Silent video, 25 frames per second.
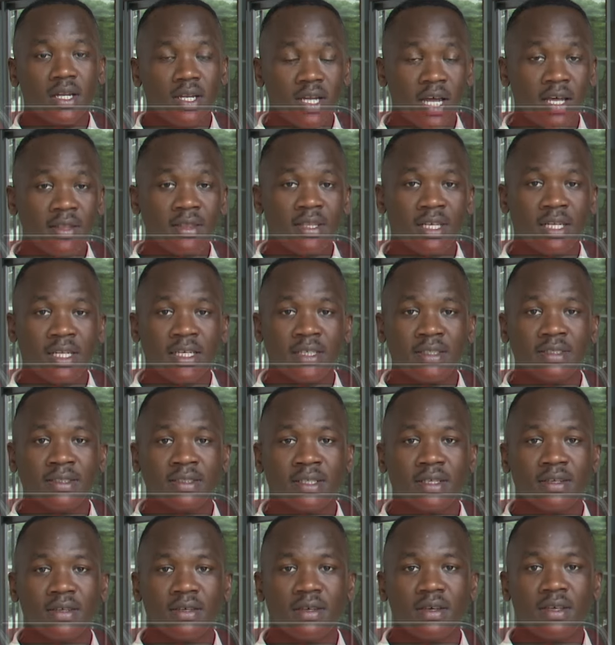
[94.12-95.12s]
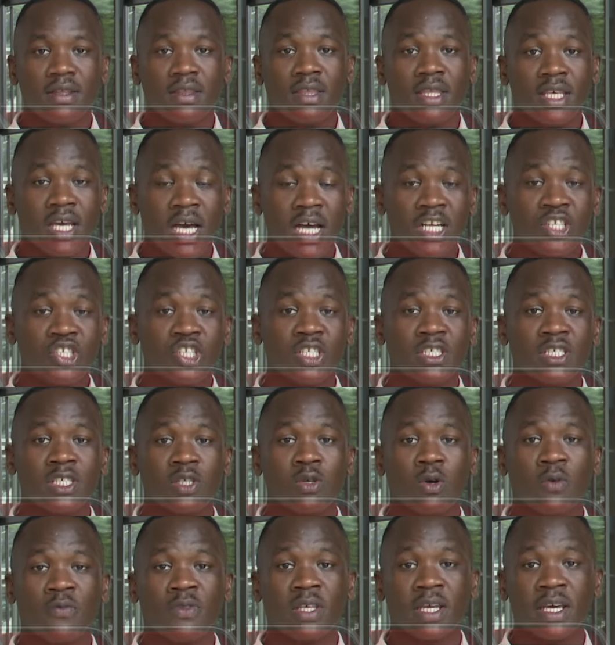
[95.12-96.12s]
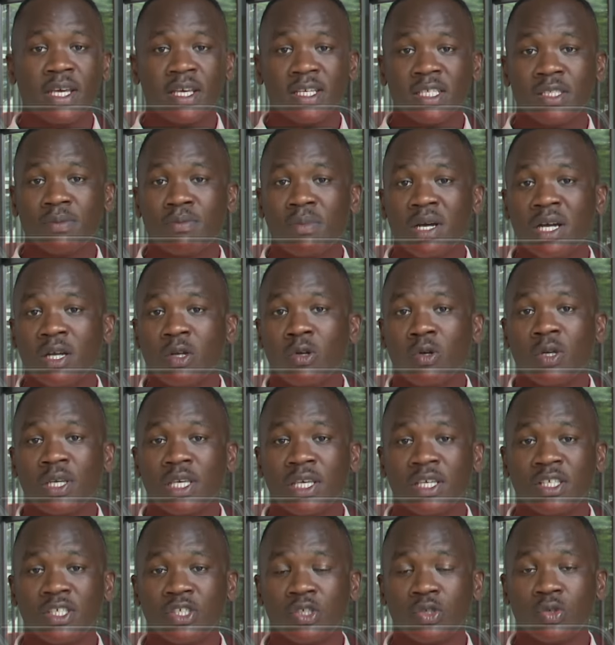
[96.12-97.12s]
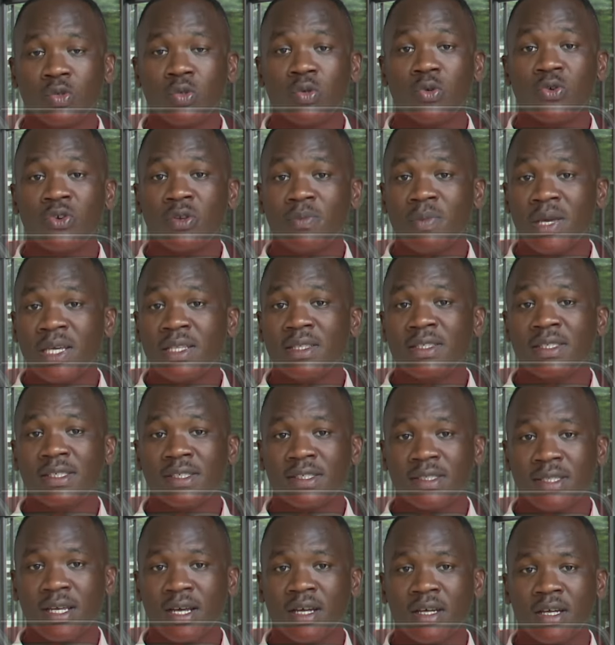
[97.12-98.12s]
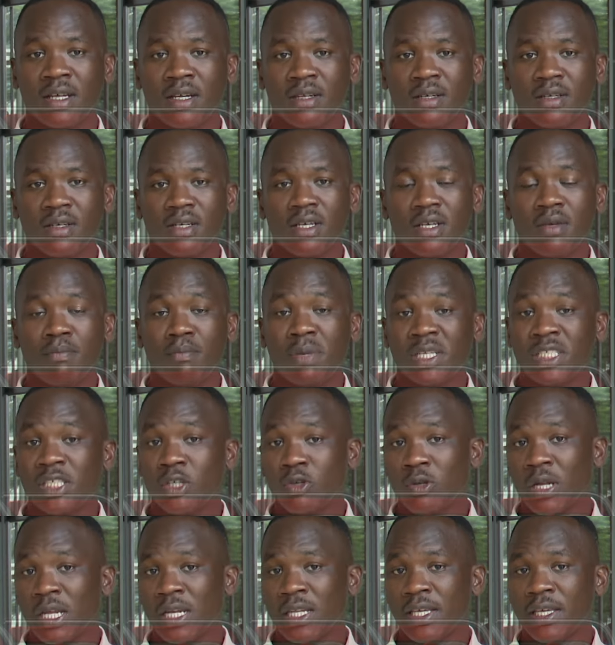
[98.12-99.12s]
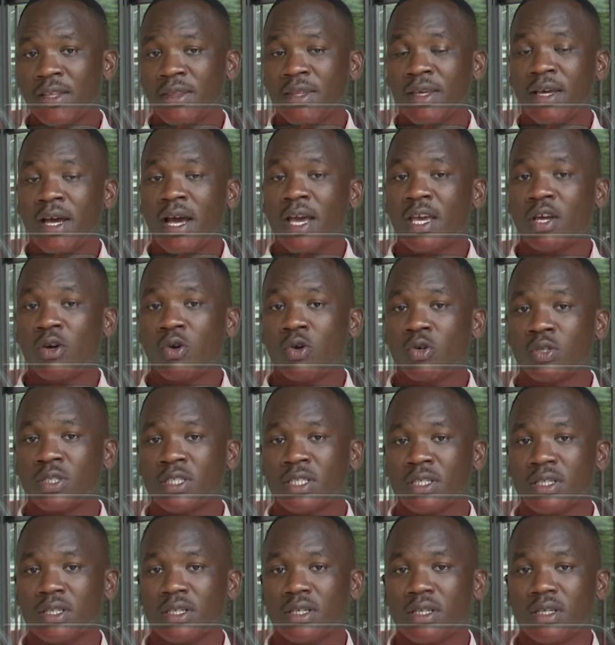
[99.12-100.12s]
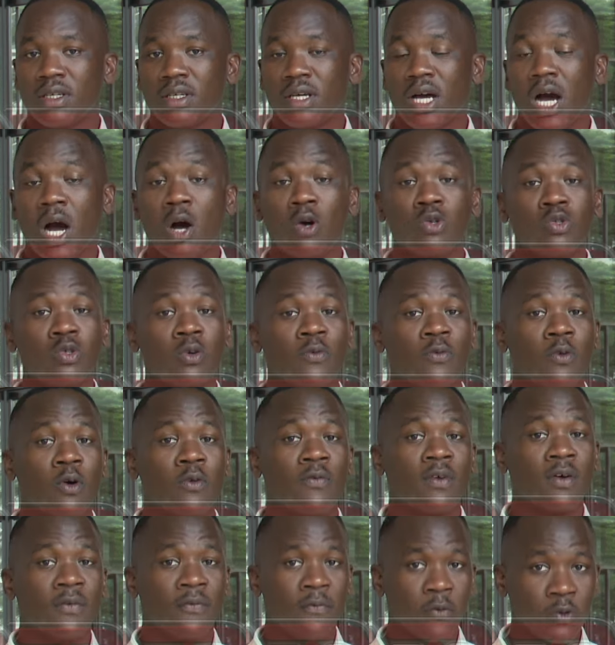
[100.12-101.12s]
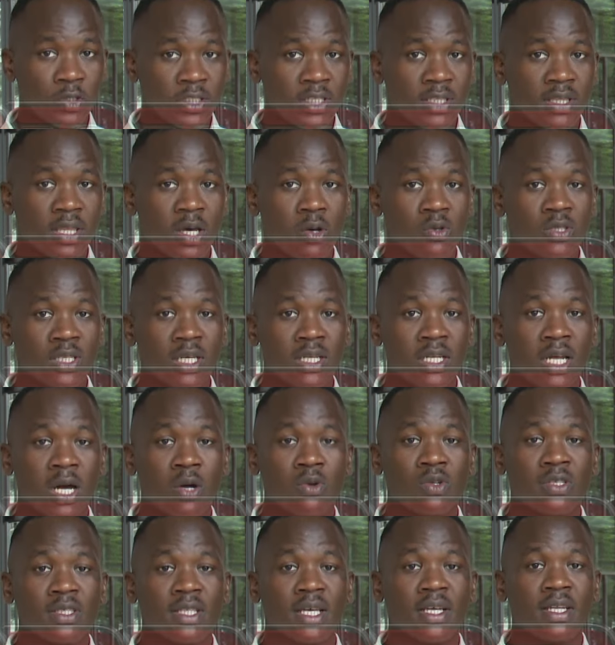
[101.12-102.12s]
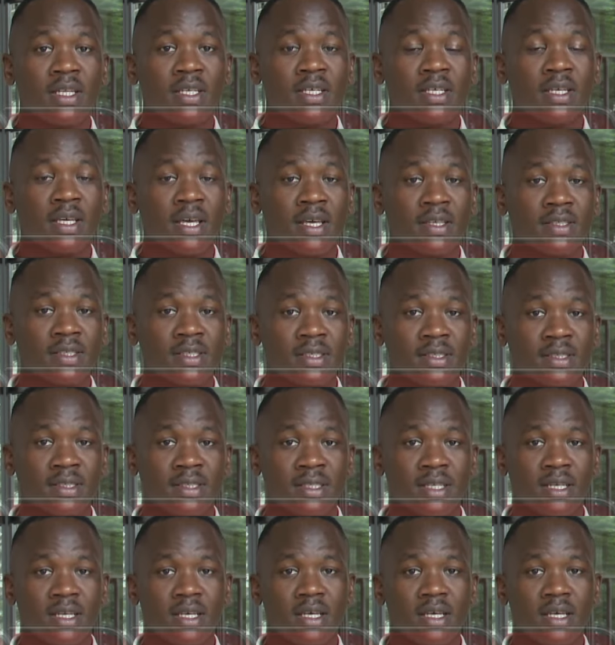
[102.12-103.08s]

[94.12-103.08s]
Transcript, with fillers: Nonetheless, the urgency of the case backlog issue remains stuck, particularly in the High Court. Out of over 40,000 outstanding cases,